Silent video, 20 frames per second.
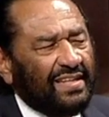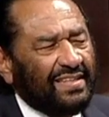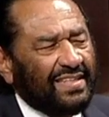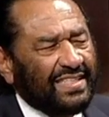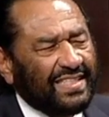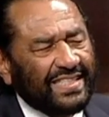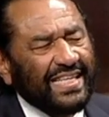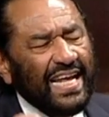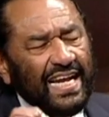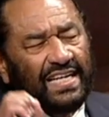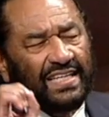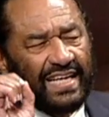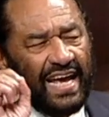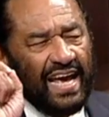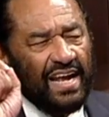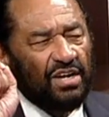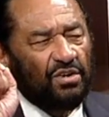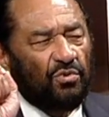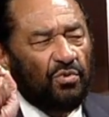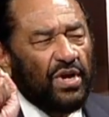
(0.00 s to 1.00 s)
the Senate
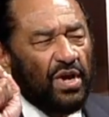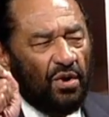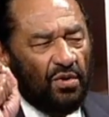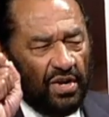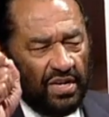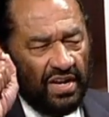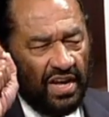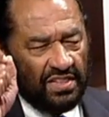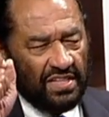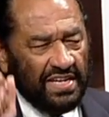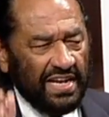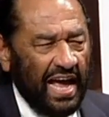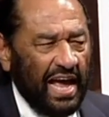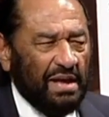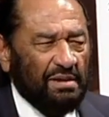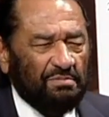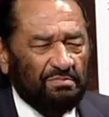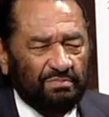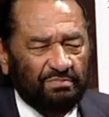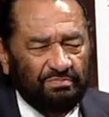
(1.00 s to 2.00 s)
can't agree on another
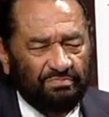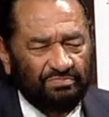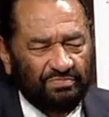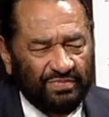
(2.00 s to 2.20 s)
name.